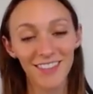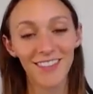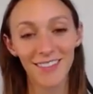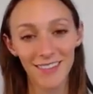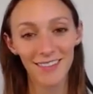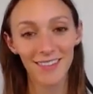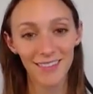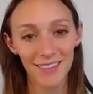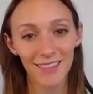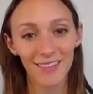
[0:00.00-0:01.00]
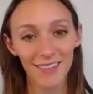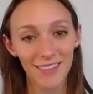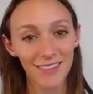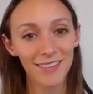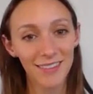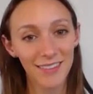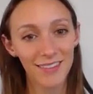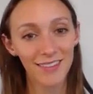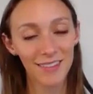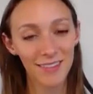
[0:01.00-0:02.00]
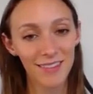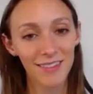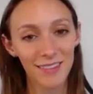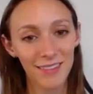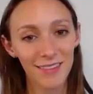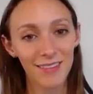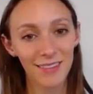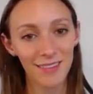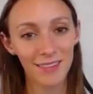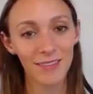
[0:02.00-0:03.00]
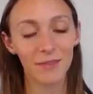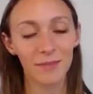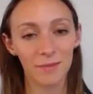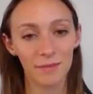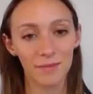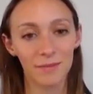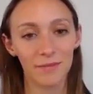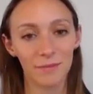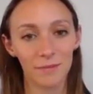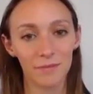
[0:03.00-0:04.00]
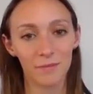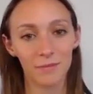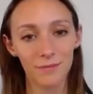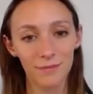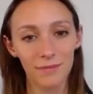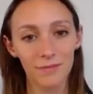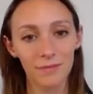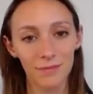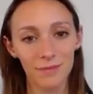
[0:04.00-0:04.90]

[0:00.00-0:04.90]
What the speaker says: (not speaking)